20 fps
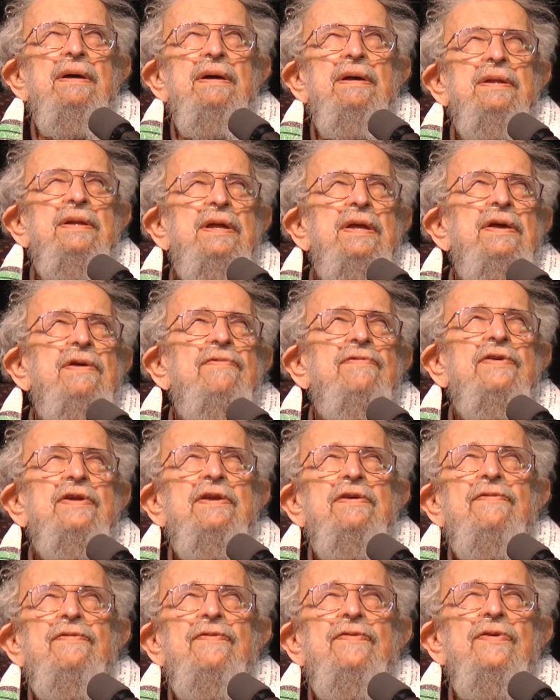And
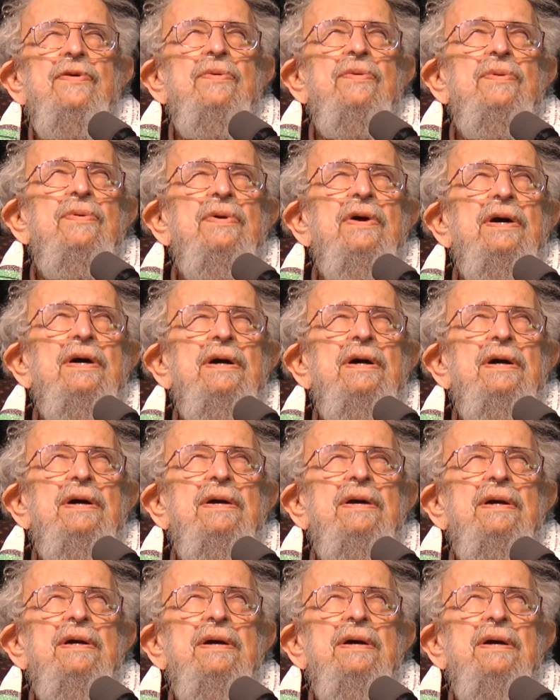even if you
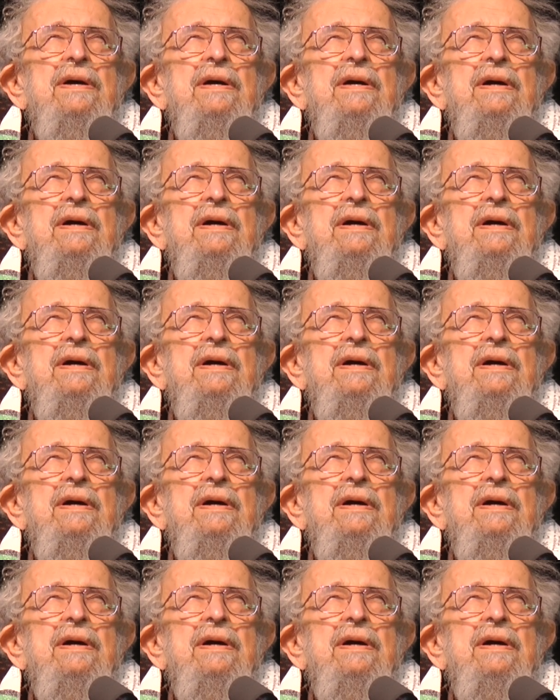are